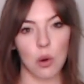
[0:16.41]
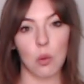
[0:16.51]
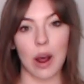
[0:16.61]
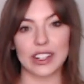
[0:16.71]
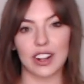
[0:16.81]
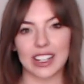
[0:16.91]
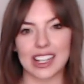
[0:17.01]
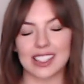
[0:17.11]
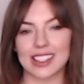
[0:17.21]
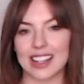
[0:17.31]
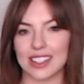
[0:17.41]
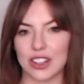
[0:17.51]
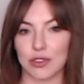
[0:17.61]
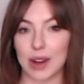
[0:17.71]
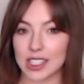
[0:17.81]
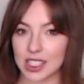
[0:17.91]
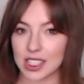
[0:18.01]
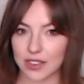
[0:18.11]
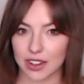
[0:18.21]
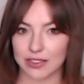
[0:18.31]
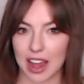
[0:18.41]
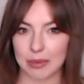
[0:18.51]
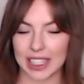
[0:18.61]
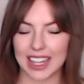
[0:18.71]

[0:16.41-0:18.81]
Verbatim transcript: Why not extend it to the rest of our family